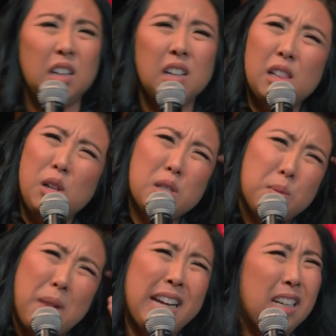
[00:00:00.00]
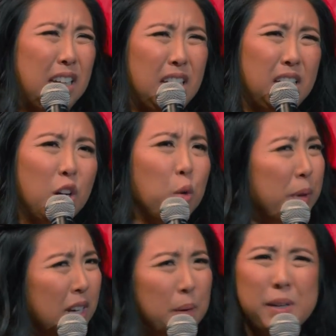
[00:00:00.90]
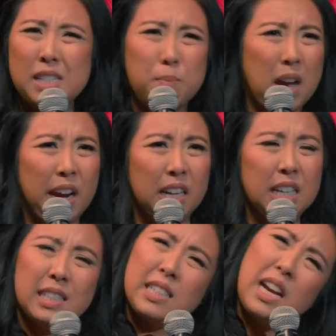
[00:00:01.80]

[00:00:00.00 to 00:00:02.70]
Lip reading: close-minded. Open up his mind. He's